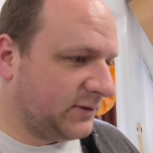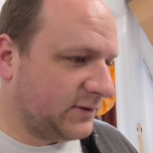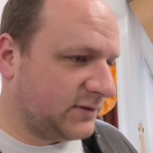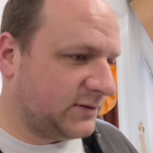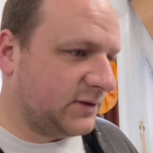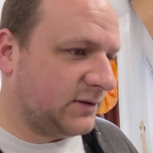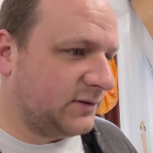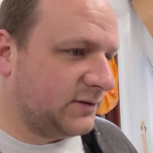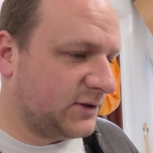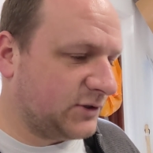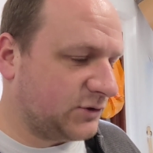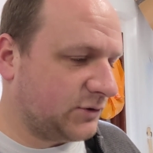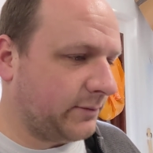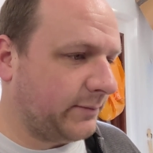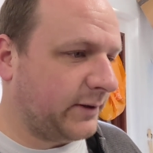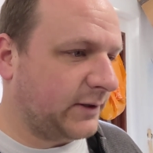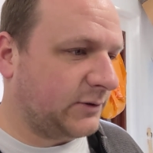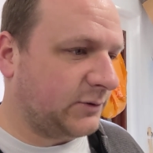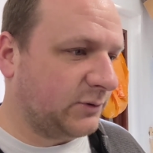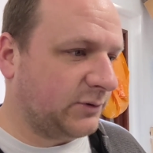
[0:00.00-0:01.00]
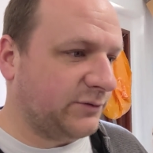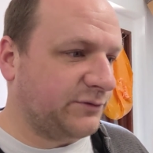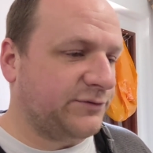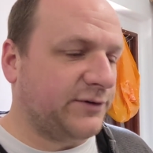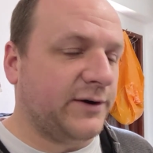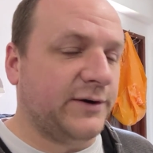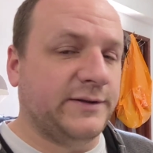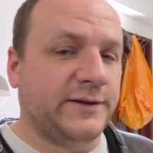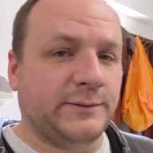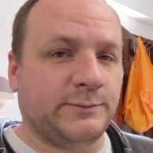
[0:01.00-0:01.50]
this distributor on the
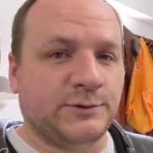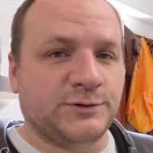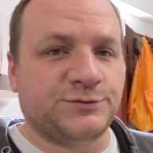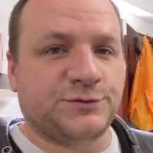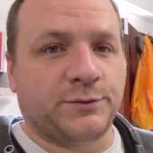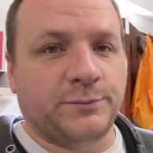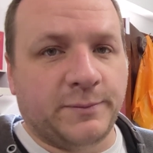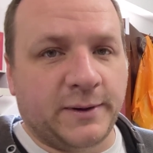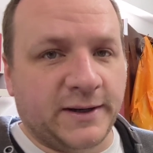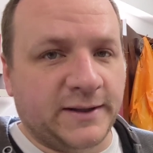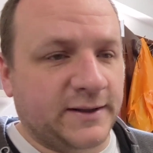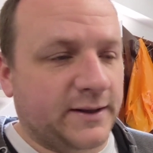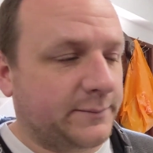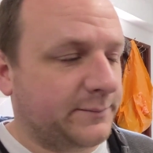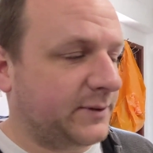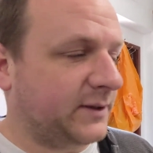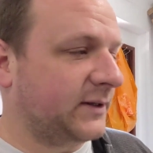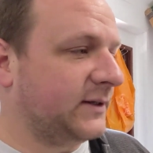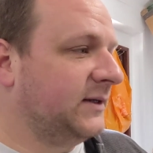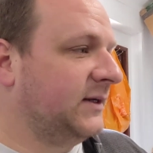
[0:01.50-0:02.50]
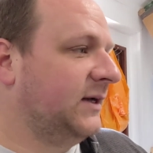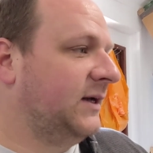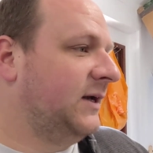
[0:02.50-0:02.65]
phone, it was from my number.